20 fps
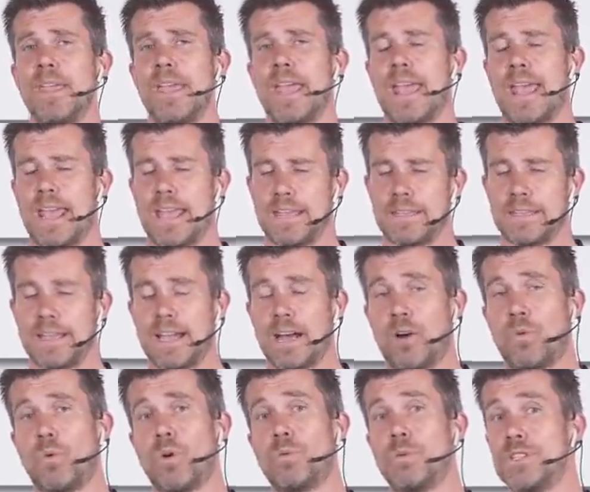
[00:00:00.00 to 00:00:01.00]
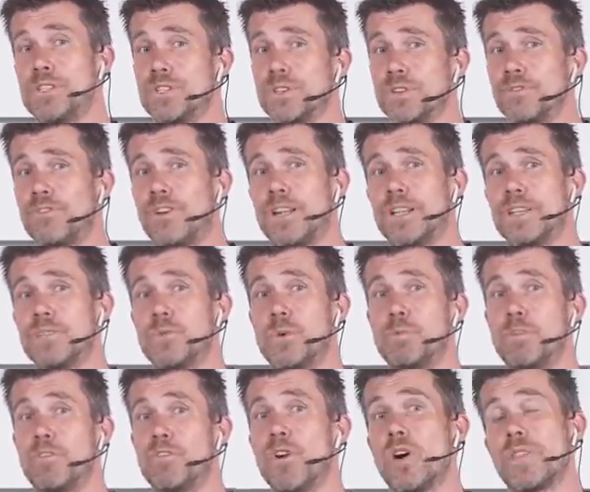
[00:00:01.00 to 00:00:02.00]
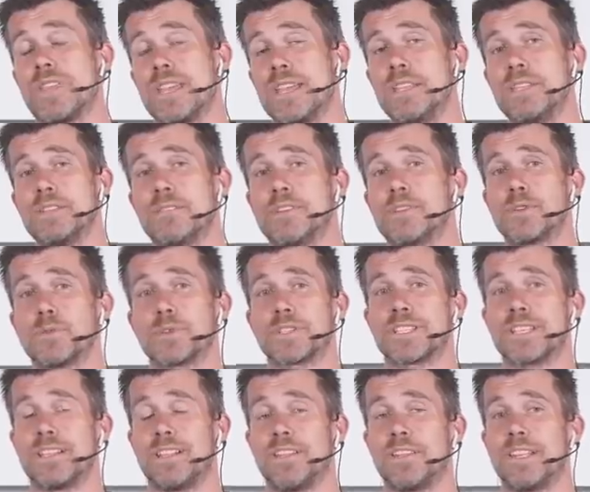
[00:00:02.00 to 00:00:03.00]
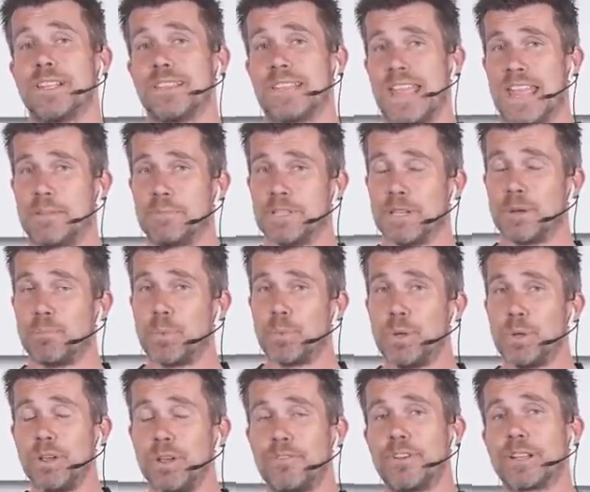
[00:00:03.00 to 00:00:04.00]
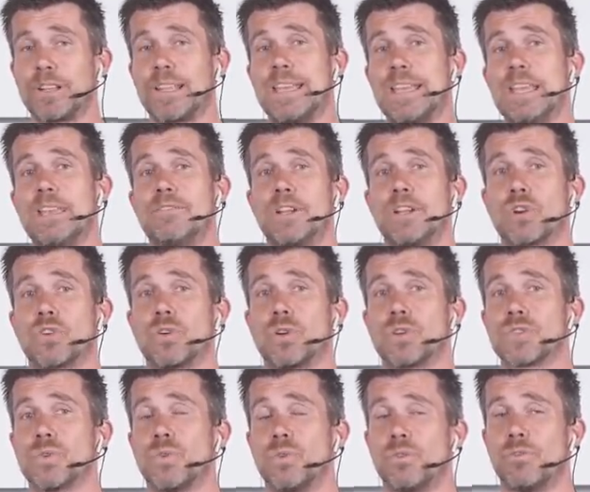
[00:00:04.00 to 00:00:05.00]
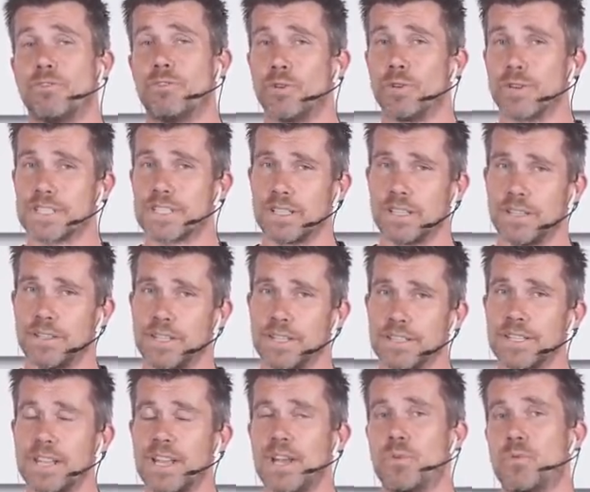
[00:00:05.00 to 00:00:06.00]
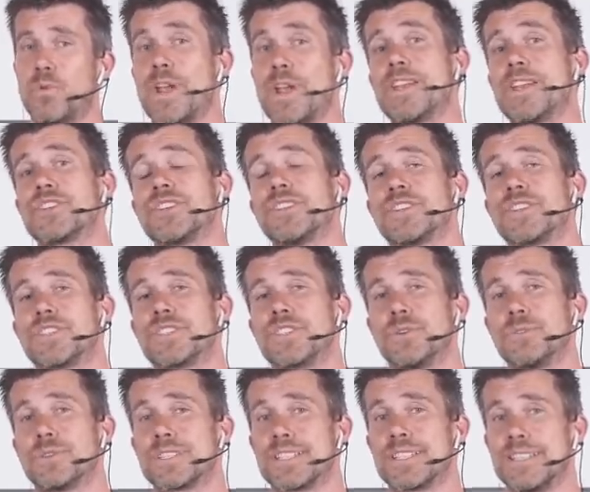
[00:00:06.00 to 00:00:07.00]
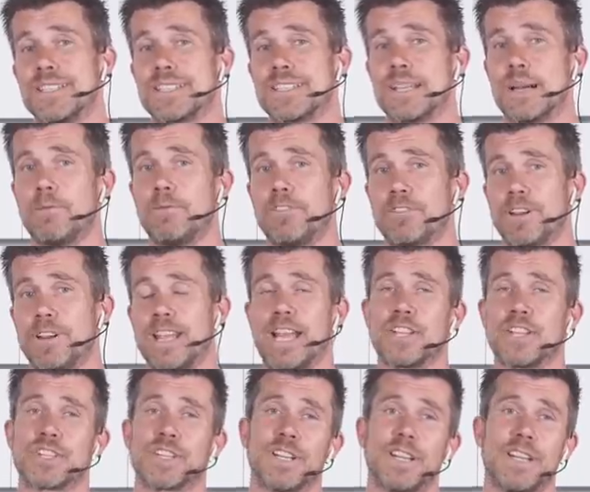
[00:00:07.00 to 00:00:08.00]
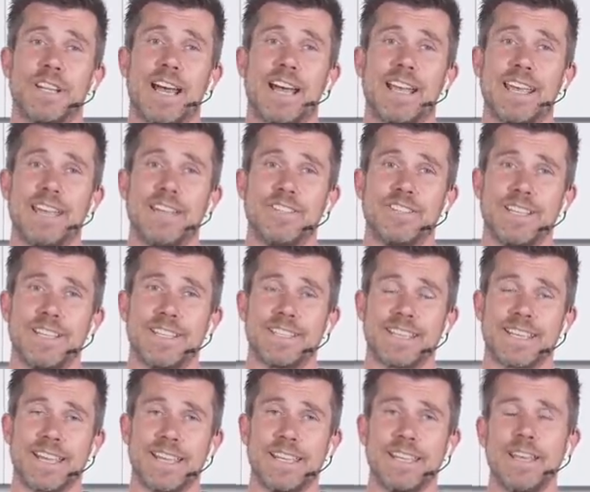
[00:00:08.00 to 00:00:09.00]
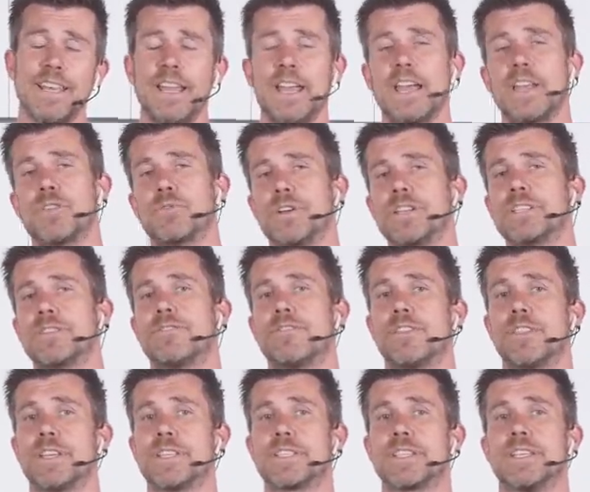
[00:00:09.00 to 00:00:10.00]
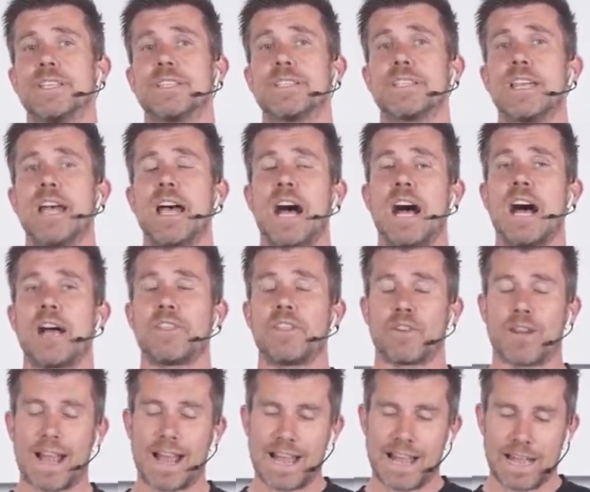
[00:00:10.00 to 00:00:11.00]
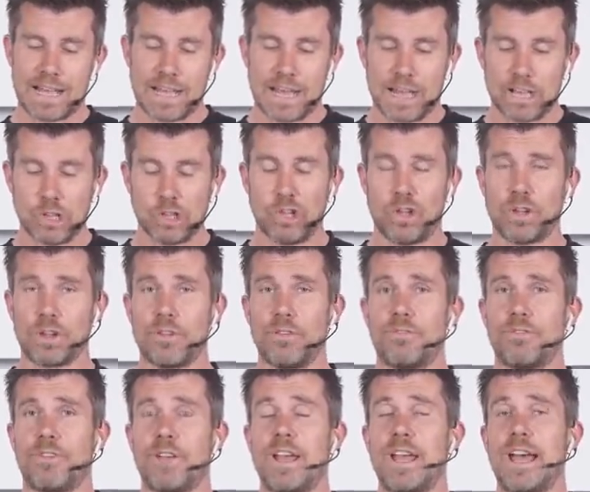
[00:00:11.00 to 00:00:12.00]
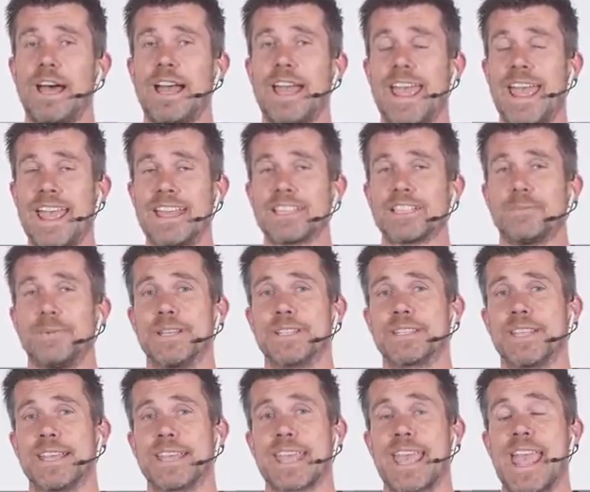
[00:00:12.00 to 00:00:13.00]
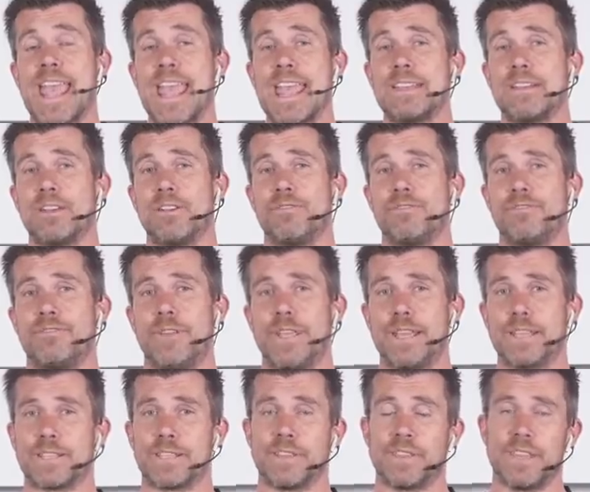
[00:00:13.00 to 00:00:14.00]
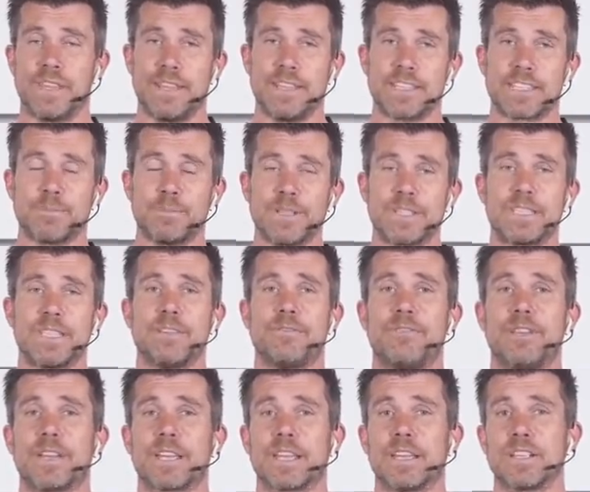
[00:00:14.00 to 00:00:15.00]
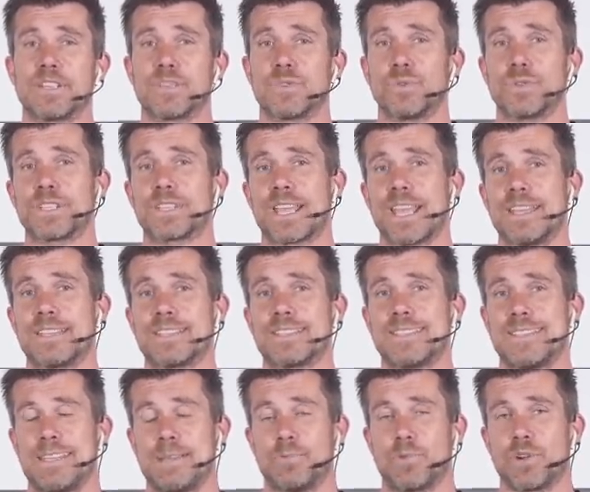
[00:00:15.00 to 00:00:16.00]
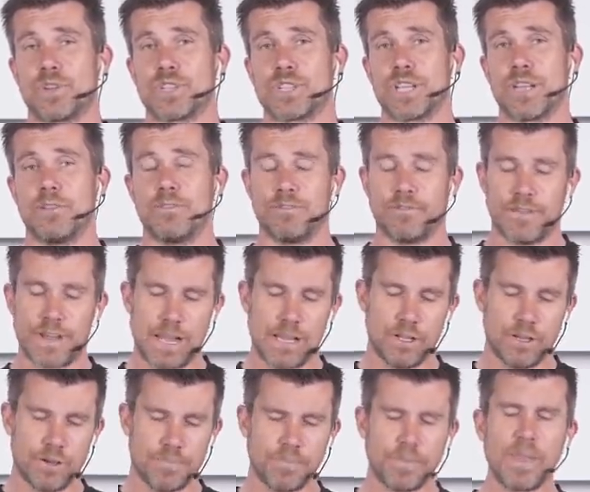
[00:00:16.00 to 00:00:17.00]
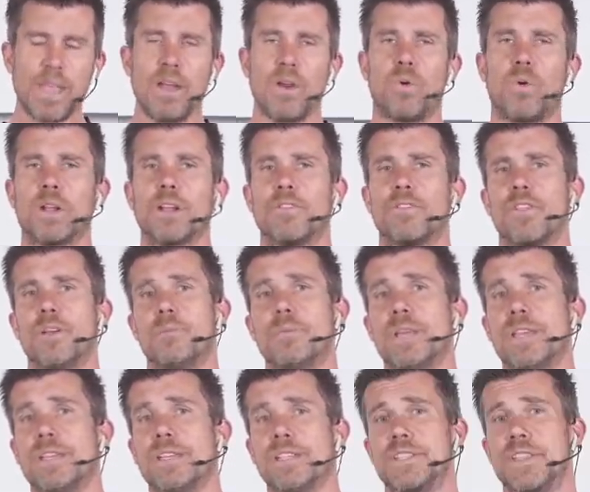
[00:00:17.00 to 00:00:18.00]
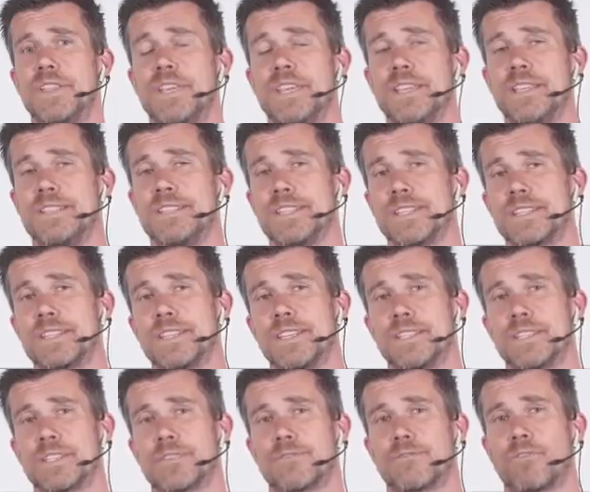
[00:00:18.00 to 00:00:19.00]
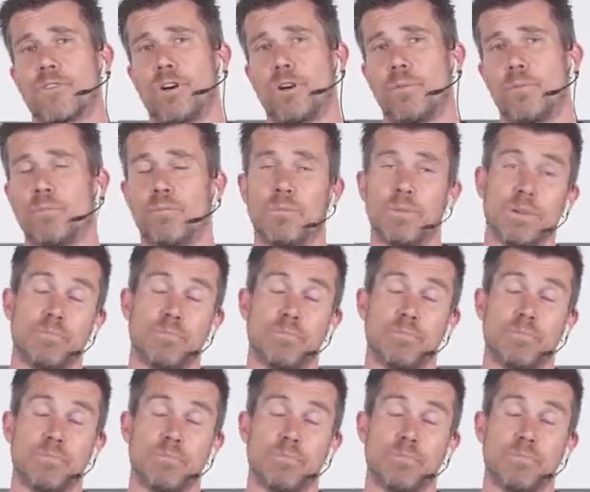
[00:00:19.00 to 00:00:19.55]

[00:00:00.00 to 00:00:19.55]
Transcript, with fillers: and what we do find is when we've got the individual cylinder lambda perfectly even across all four cylinders, we actually still see some variation in our EGT, and the reason for this is there are a lot of aspects that can affect the specific exhaust gas temperature value. One of them is the distance from,